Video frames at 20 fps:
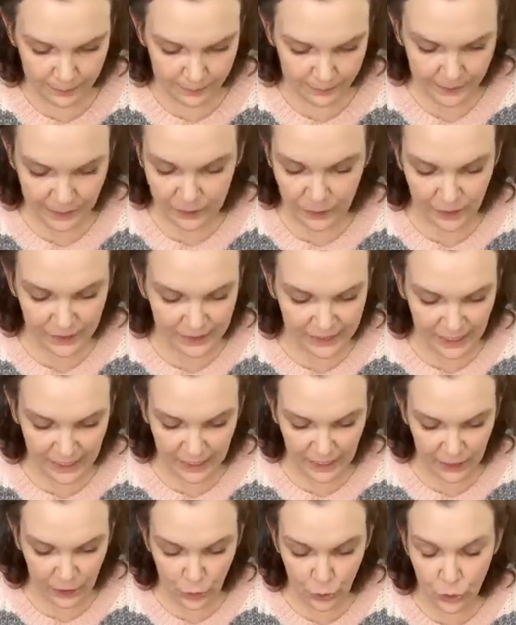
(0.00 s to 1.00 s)
And that's why I
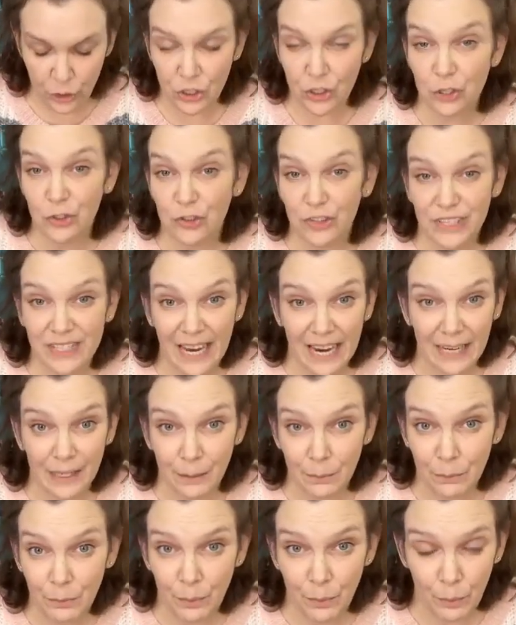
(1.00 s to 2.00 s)
said, like, you could use
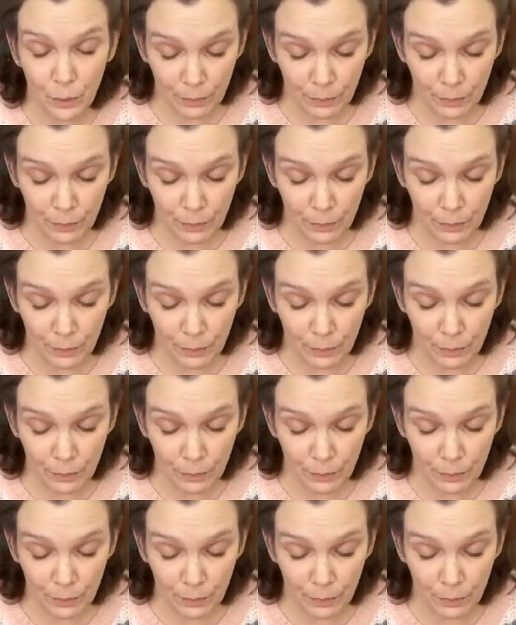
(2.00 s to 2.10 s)
denim,